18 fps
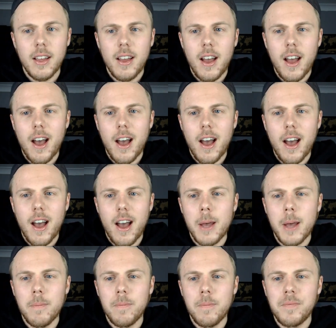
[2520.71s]

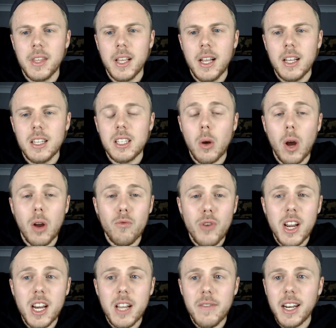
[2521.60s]
So I
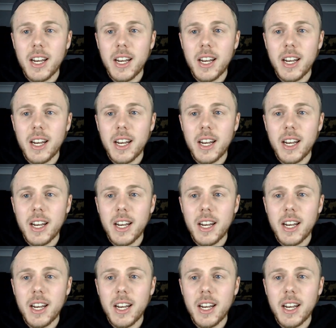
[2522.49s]
really, really